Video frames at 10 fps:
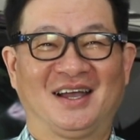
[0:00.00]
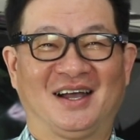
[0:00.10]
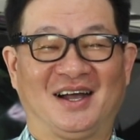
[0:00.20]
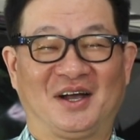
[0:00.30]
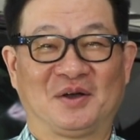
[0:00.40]

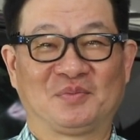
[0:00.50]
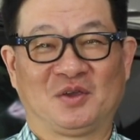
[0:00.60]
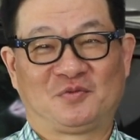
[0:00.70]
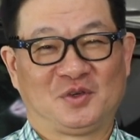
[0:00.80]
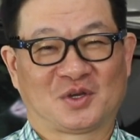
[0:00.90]
Uh,
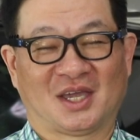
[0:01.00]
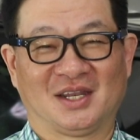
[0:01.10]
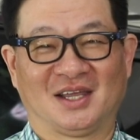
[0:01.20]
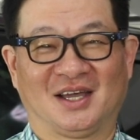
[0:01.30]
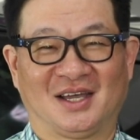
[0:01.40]
if you
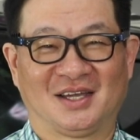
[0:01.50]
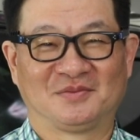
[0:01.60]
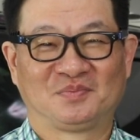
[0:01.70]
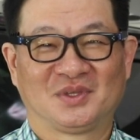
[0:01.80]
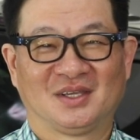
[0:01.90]
can
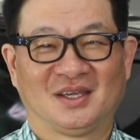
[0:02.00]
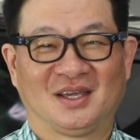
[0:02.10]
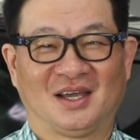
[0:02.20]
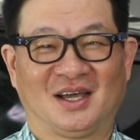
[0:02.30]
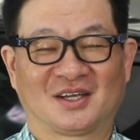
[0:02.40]

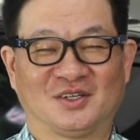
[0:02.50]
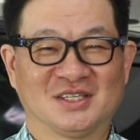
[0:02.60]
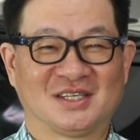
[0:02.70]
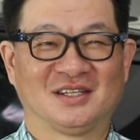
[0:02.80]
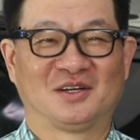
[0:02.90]

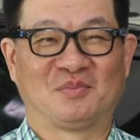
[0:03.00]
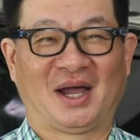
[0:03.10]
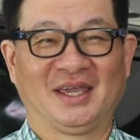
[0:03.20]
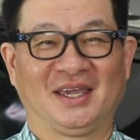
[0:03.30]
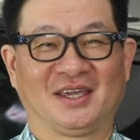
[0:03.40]
consider
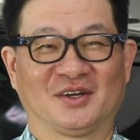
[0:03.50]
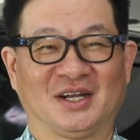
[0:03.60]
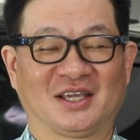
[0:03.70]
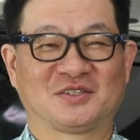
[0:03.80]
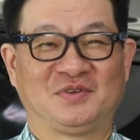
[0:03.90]
buying your
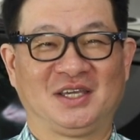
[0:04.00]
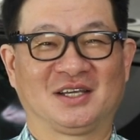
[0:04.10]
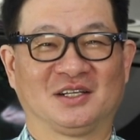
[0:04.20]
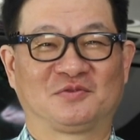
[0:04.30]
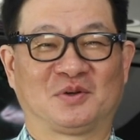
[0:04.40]
next
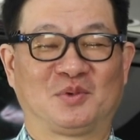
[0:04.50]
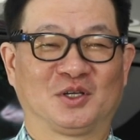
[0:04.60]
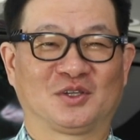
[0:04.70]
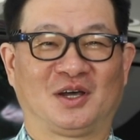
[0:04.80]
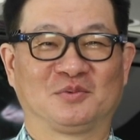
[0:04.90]
vehicle from
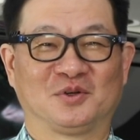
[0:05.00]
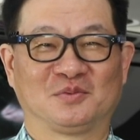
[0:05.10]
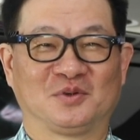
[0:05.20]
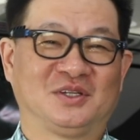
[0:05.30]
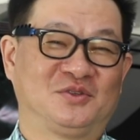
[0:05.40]
AutoHub
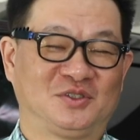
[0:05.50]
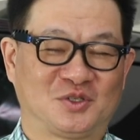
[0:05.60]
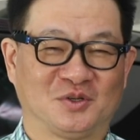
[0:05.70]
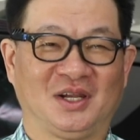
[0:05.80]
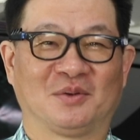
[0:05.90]
Group, we
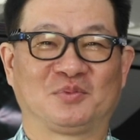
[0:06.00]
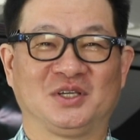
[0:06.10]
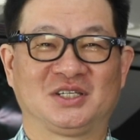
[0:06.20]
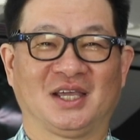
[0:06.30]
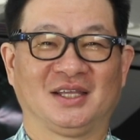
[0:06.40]
truly
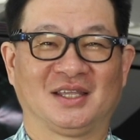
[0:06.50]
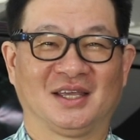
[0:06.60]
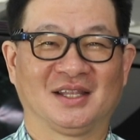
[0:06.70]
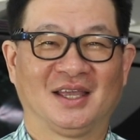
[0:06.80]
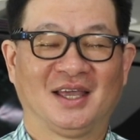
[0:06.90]
appreciate
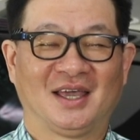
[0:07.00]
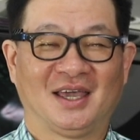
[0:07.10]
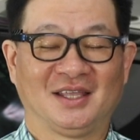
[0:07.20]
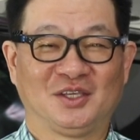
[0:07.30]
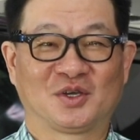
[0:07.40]
it.
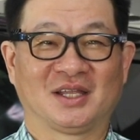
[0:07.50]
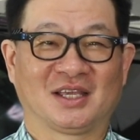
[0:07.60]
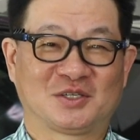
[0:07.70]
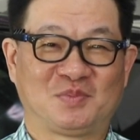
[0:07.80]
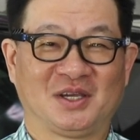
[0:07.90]
And you can
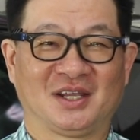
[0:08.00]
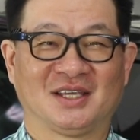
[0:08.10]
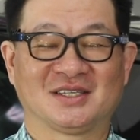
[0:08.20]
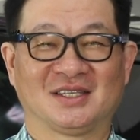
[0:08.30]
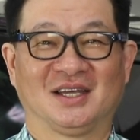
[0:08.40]

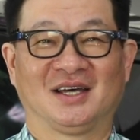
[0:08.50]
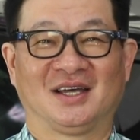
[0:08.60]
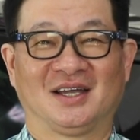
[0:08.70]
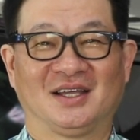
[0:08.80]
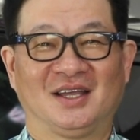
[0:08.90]
experience
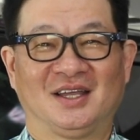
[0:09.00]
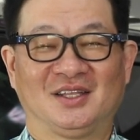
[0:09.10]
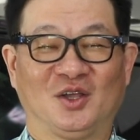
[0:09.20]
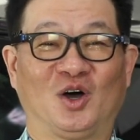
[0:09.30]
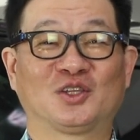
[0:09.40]
the,
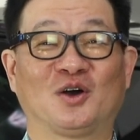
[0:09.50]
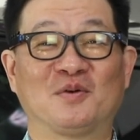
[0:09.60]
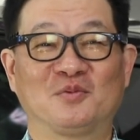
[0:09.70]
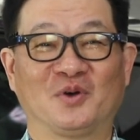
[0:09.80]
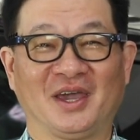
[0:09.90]
the
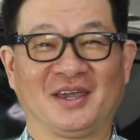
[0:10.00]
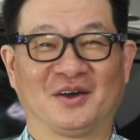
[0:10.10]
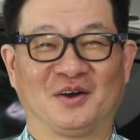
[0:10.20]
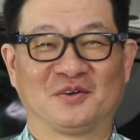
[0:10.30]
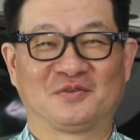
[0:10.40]
AutoHub way
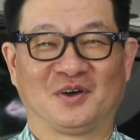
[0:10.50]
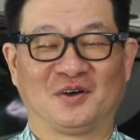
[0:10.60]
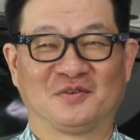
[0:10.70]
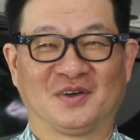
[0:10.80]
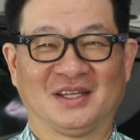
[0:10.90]
of,
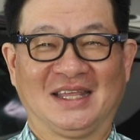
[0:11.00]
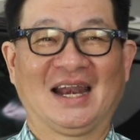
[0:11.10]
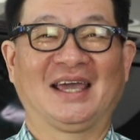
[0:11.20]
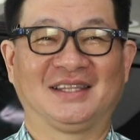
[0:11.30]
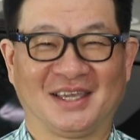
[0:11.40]
of
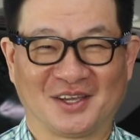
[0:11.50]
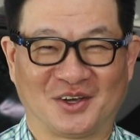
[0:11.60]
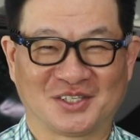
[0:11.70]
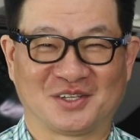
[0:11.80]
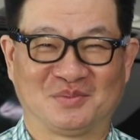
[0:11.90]
delighting
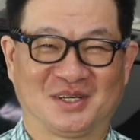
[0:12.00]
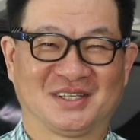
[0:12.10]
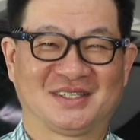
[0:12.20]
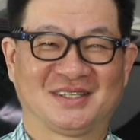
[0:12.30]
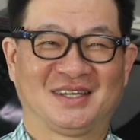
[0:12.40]

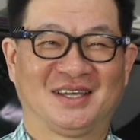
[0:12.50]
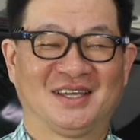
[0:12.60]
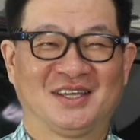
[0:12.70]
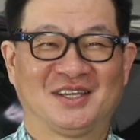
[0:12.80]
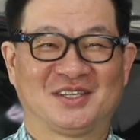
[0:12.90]
customers.
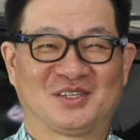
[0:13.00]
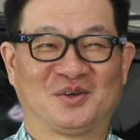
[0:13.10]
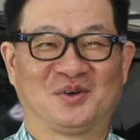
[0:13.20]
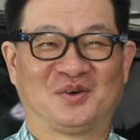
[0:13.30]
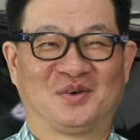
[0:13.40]

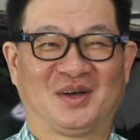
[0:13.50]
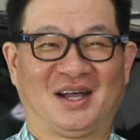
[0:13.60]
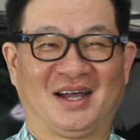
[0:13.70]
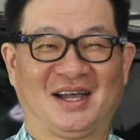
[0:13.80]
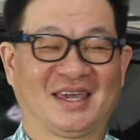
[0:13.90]
So
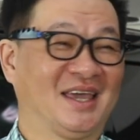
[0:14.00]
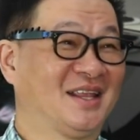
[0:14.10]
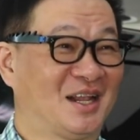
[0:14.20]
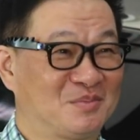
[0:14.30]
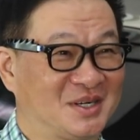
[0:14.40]
uh, again,
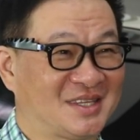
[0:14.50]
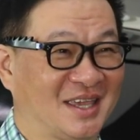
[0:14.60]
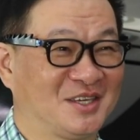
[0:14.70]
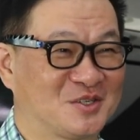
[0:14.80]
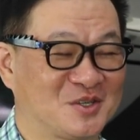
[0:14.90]
Albert,
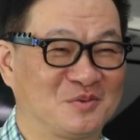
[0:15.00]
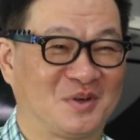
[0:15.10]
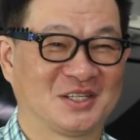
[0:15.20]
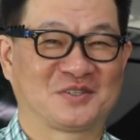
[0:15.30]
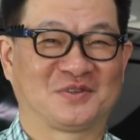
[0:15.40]
thank you so
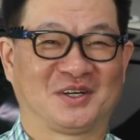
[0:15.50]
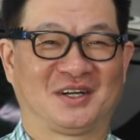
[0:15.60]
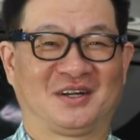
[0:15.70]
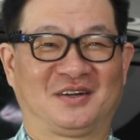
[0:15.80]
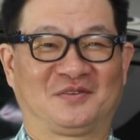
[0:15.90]
much
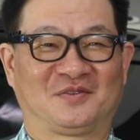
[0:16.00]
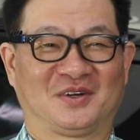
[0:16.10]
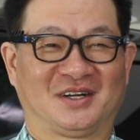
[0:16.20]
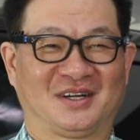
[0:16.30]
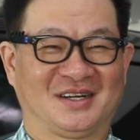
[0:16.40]
for
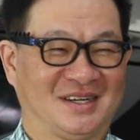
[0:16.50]
for.